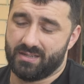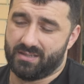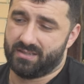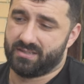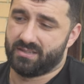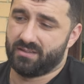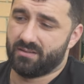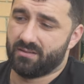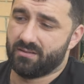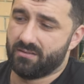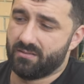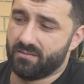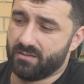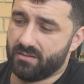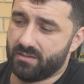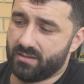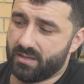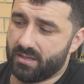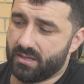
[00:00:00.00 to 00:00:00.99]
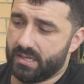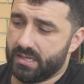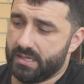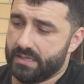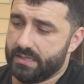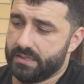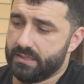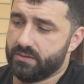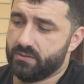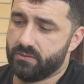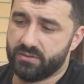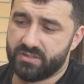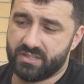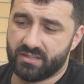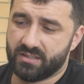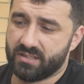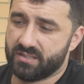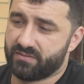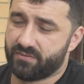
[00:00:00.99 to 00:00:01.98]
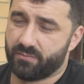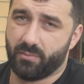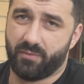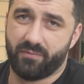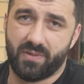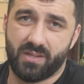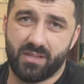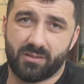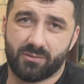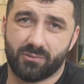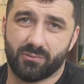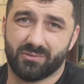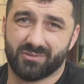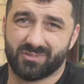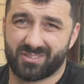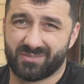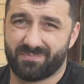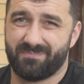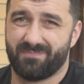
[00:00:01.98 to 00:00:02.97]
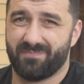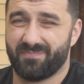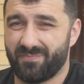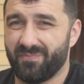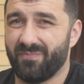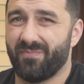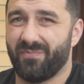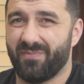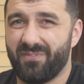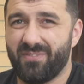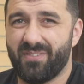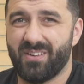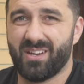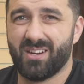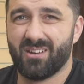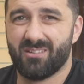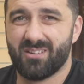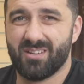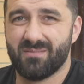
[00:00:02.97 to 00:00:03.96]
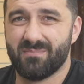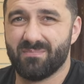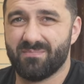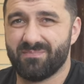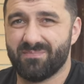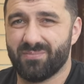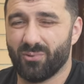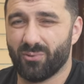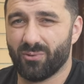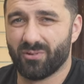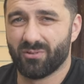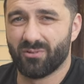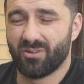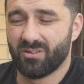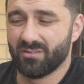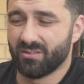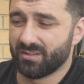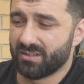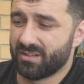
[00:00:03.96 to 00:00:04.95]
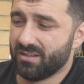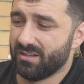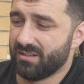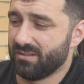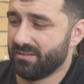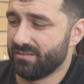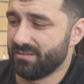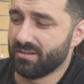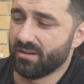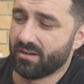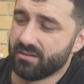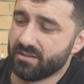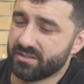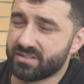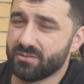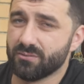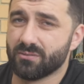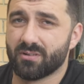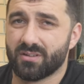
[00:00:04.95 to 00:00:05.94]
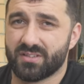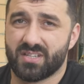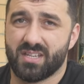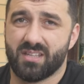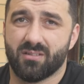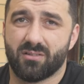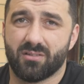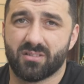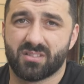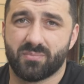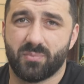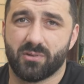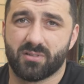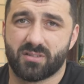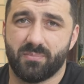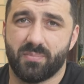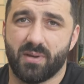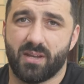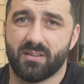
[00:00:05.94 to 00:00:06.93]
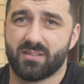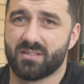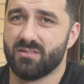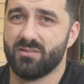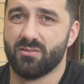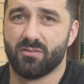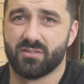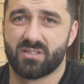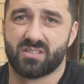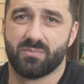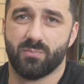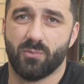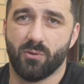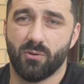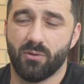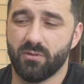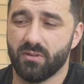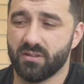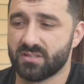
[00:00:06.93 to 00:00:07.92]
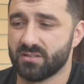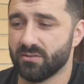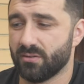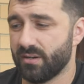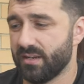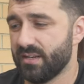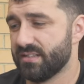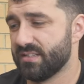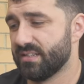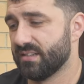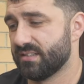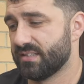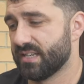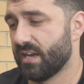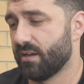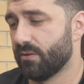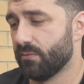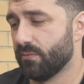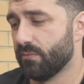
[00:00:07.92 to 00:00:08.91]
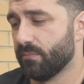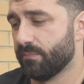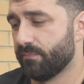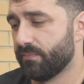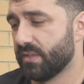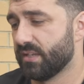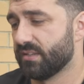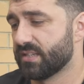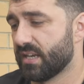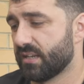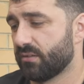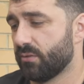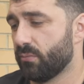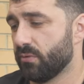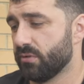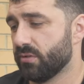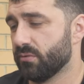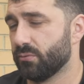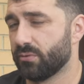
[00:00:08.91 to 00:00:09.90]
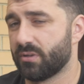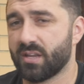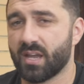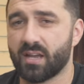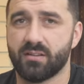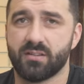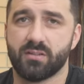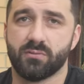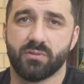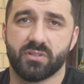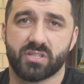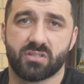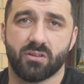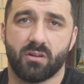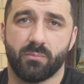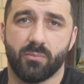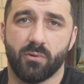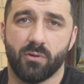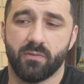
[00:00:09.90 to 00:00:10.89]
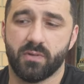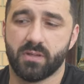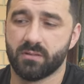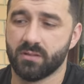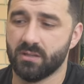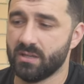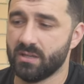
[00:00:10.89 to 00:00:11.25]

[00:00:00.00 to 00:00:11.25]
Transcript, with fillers: So using this from a vehicle's very borderline, like you, you know, you're still going to see the hot spots, but it's not smooth, it's not easy to tell exactly what you're looking at until you stop moving.